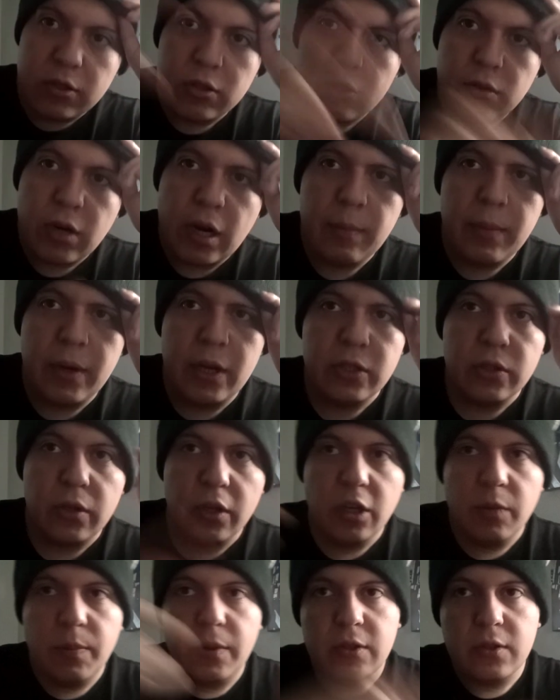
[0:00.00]
subscribe button,
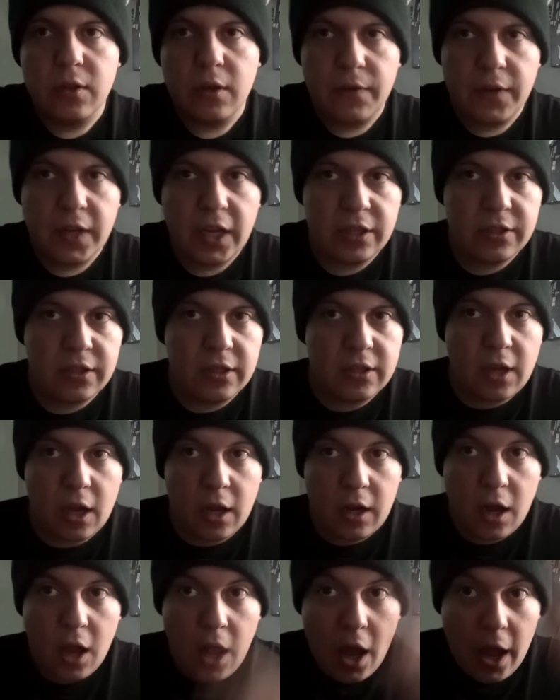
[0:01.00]
turn your post notifications on,